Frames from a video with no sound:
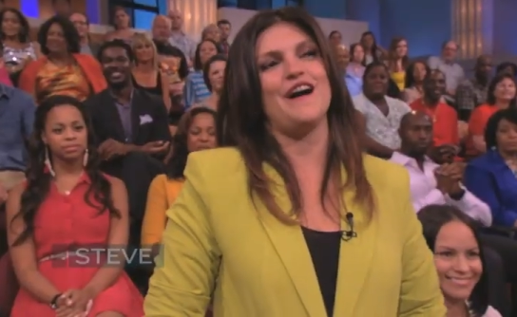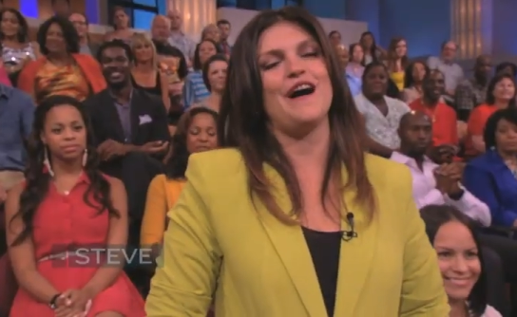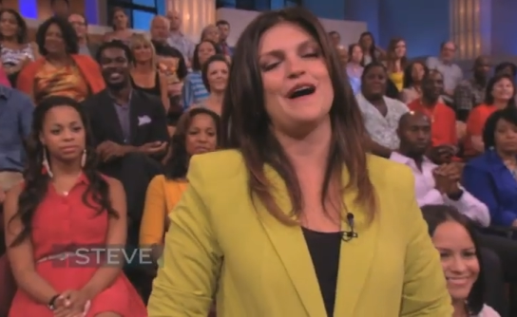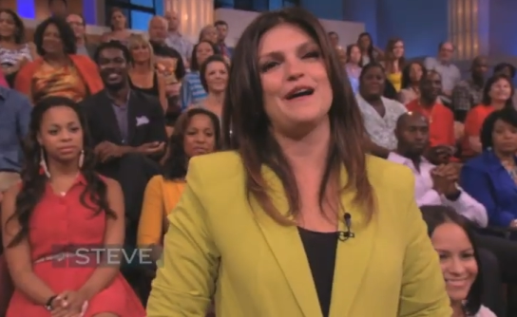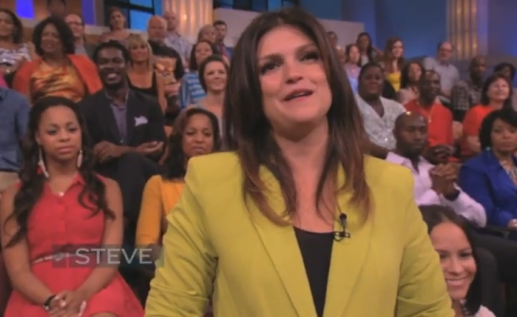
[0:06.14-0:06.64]
Speaker 1: Hi,
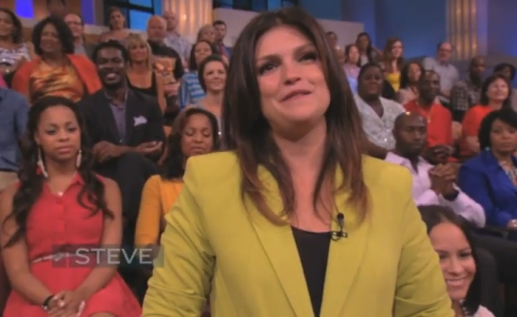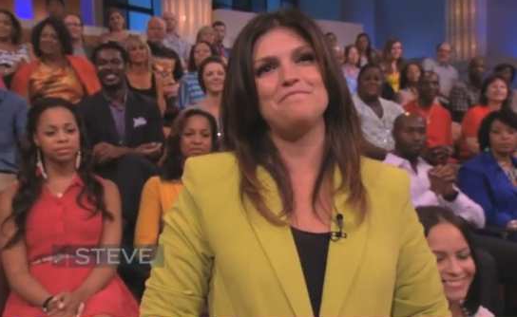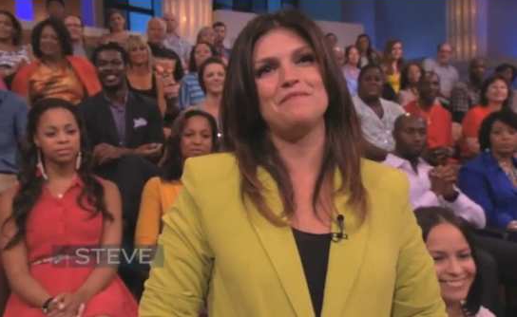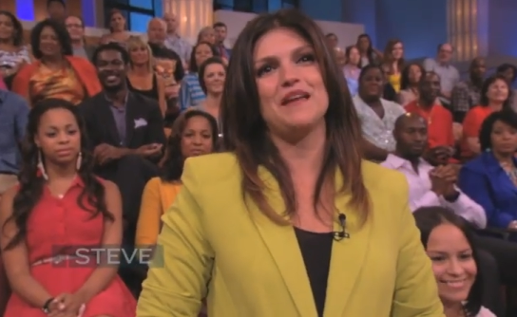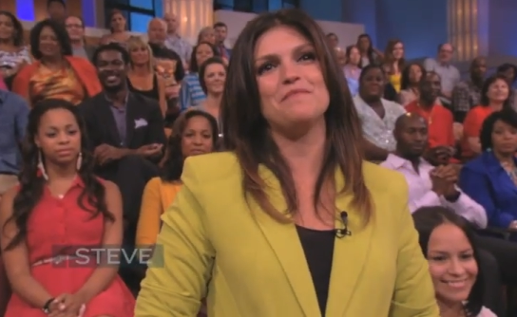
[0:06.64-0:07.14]
I
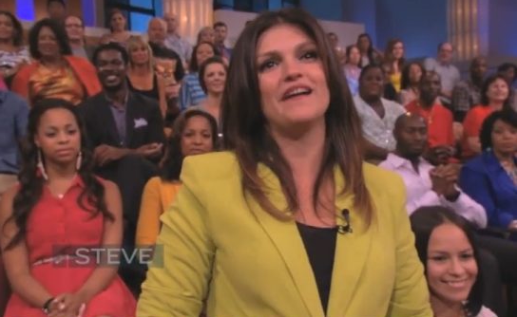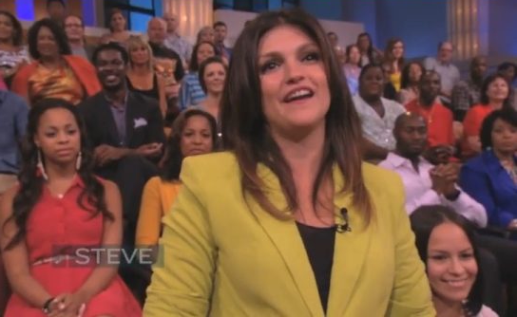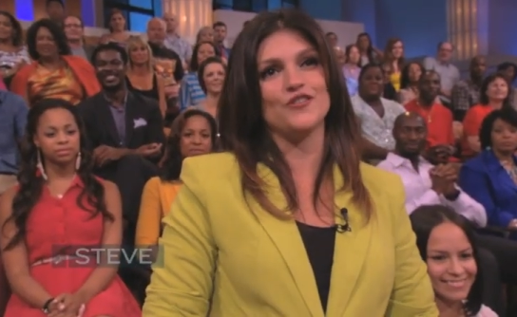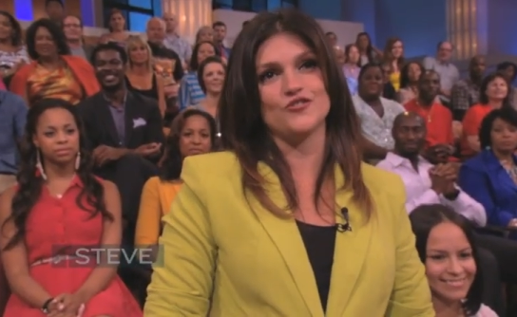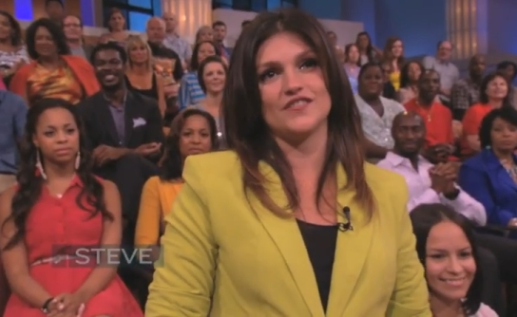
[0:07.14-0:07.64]
am a
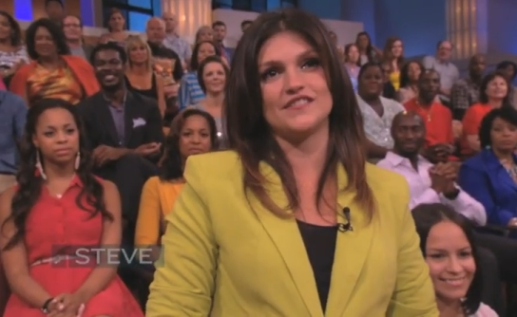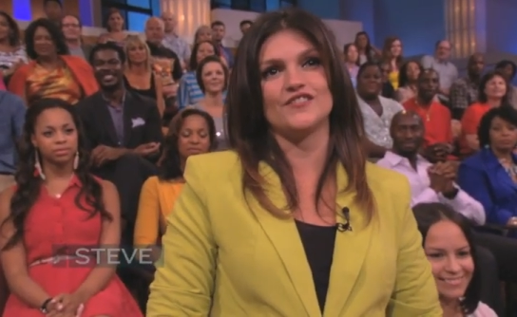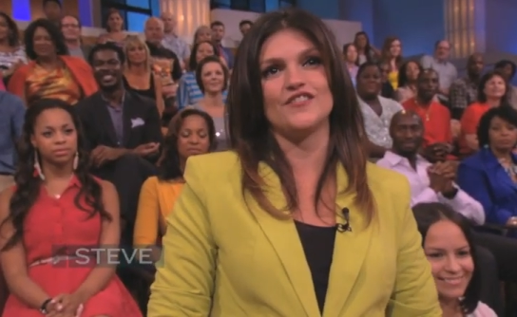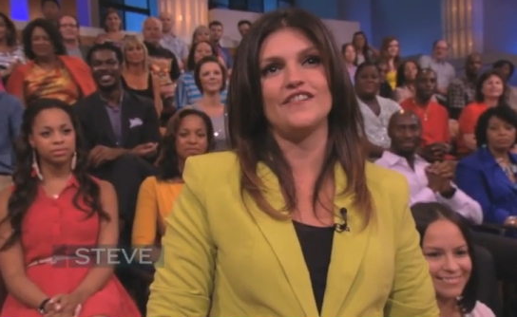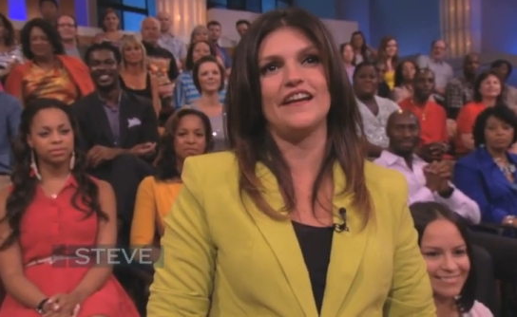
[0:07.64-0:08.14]

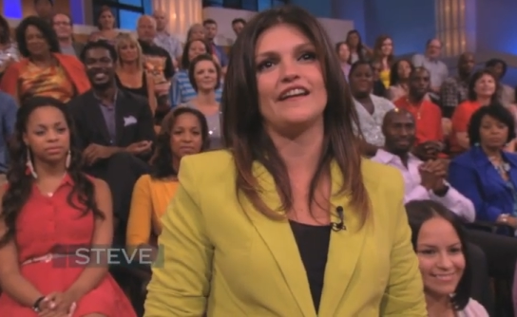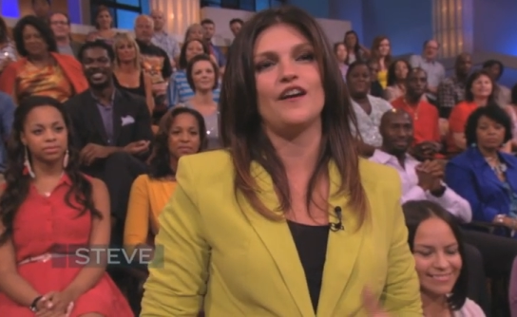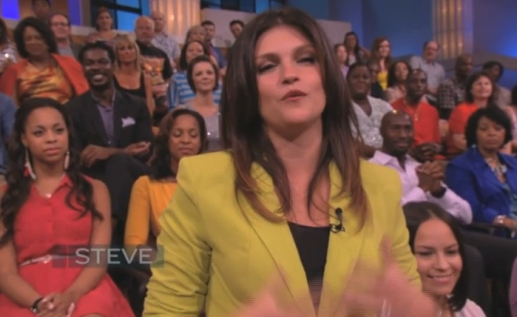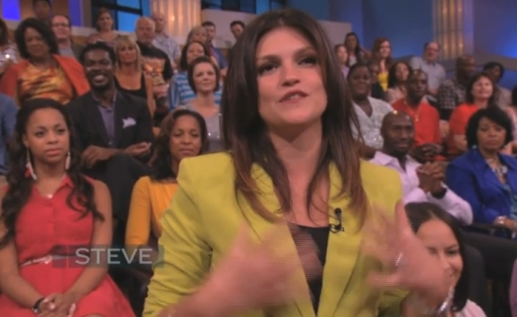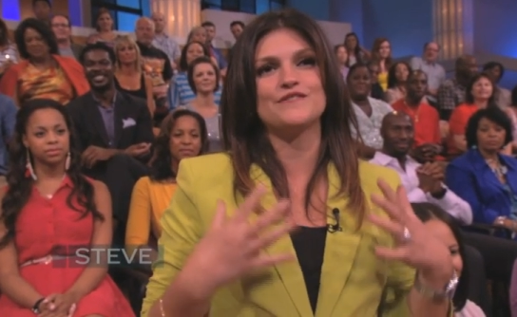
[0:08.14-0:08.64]
hairdresser, and I
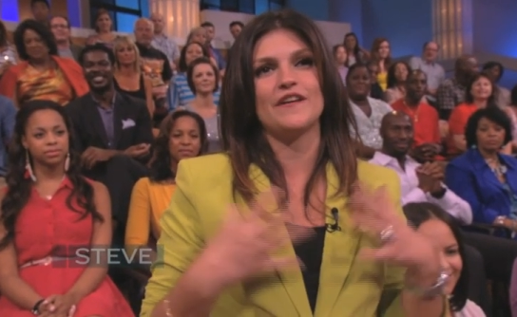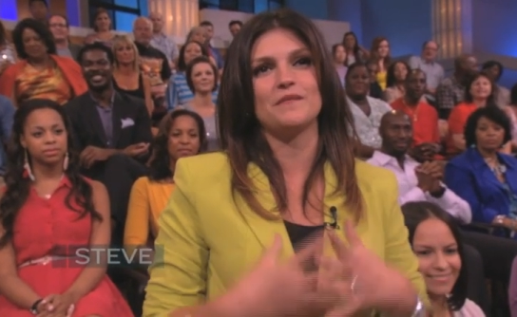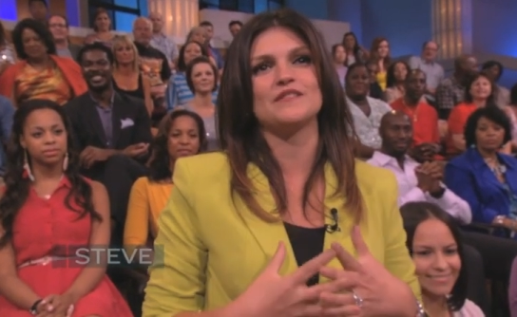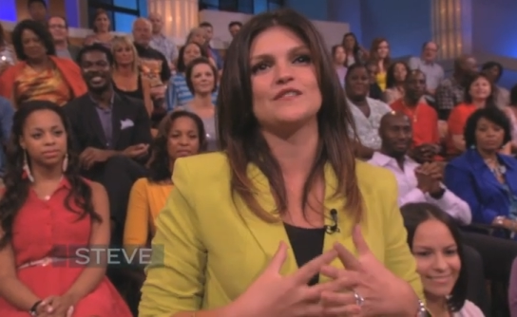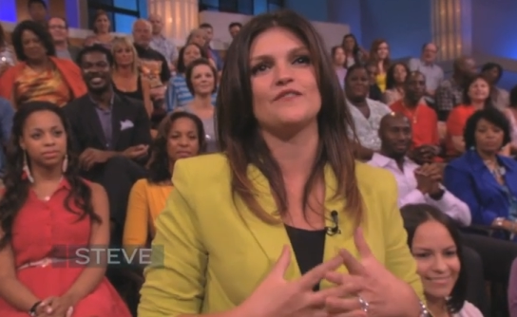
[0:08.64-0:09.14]
always find
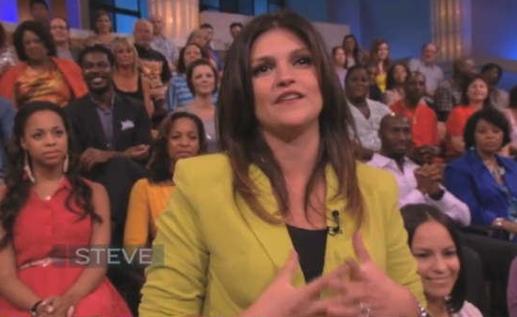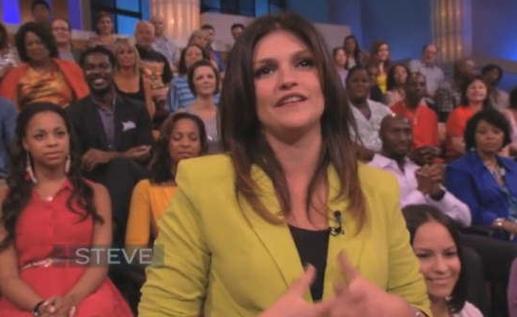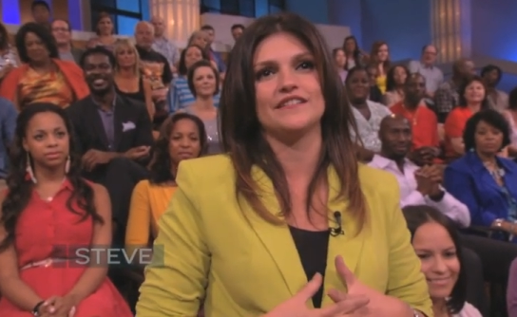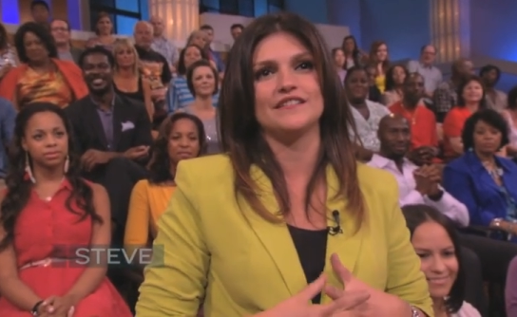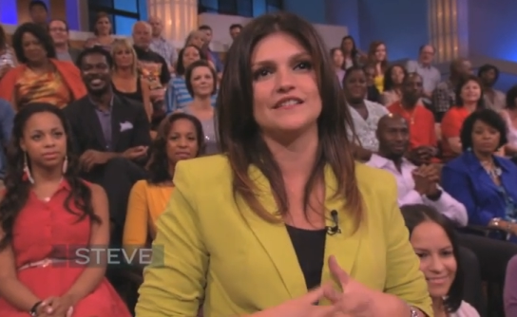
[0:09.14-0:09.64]
myself getting
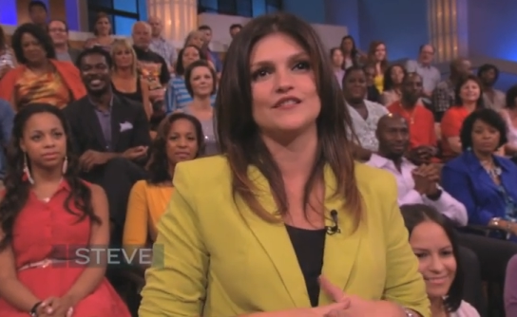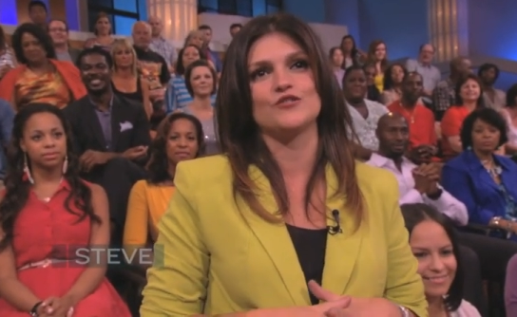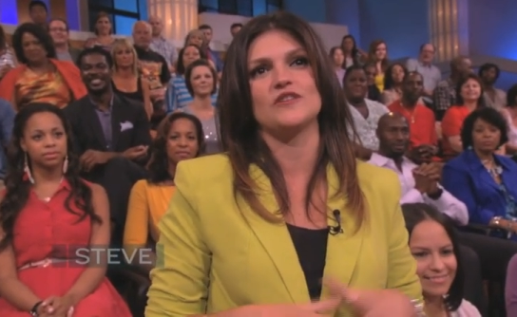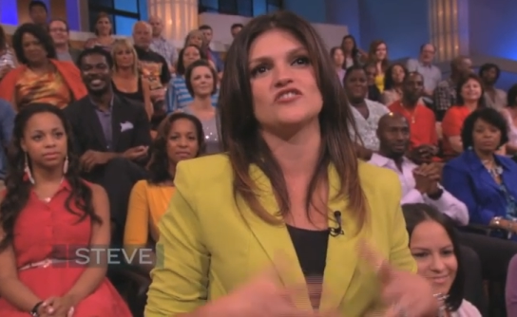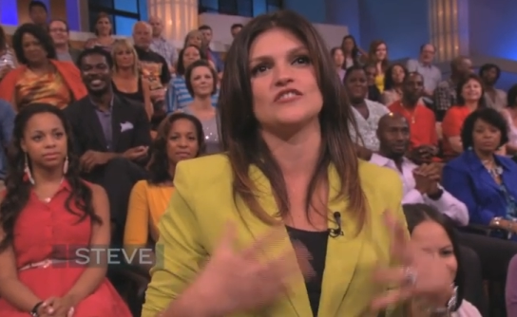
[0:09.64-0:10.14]
into
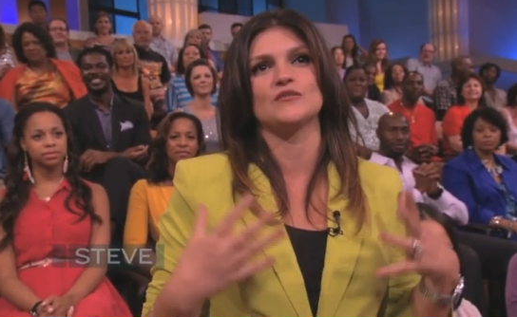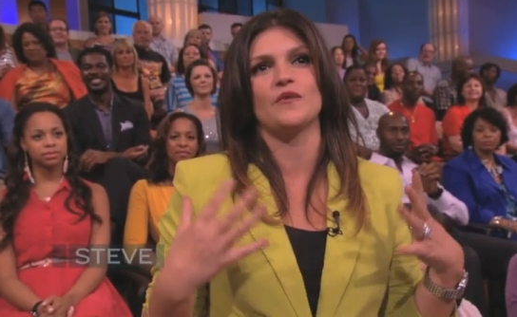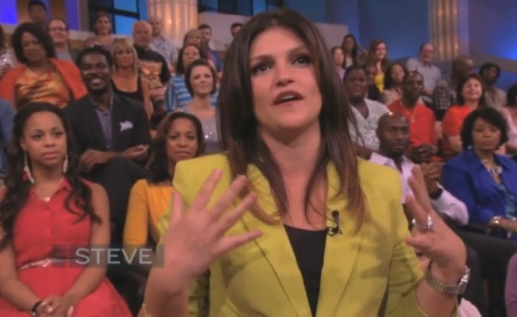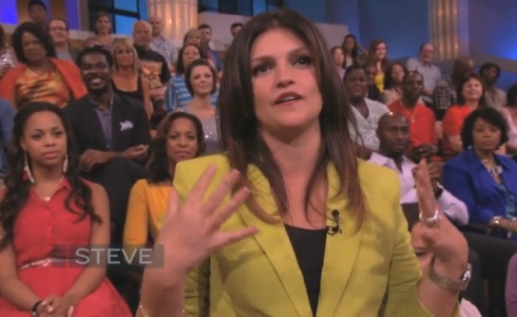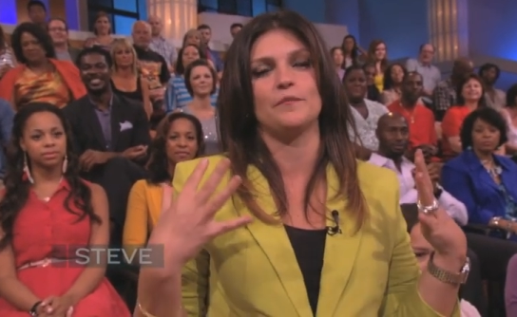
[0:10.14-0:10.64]
situations where
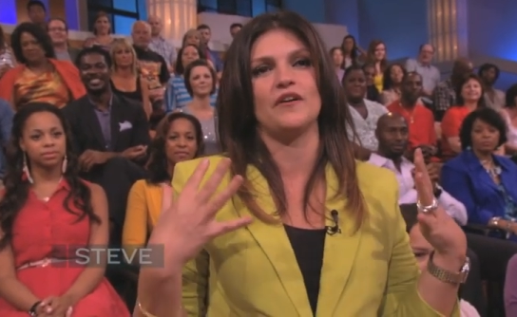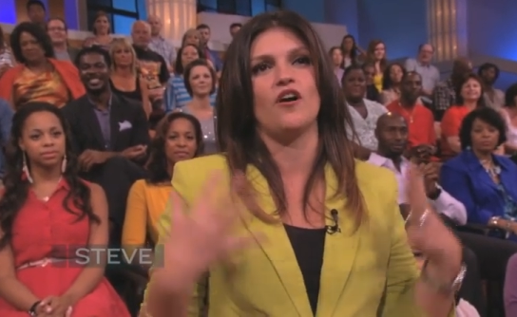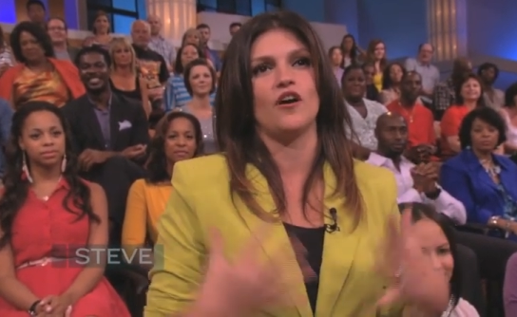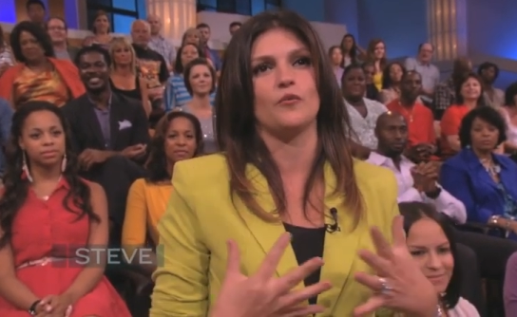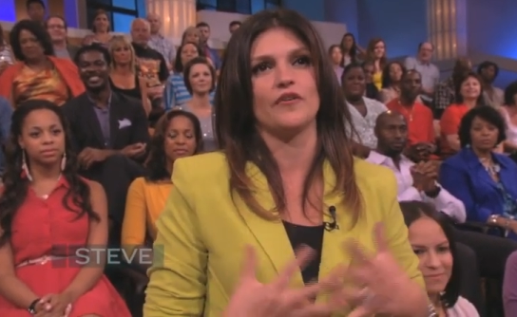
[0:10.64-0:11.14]
I end up in an
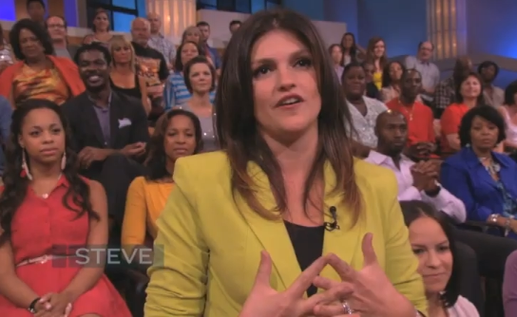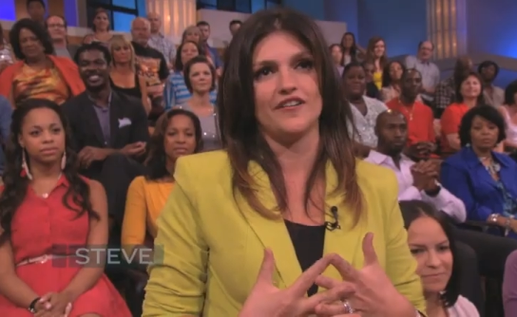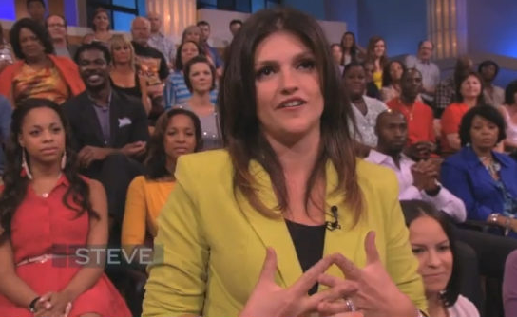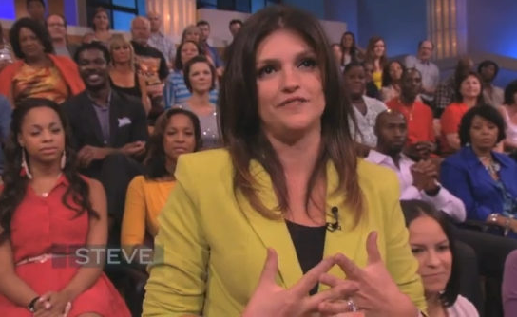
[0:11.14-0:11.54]
awkward hug.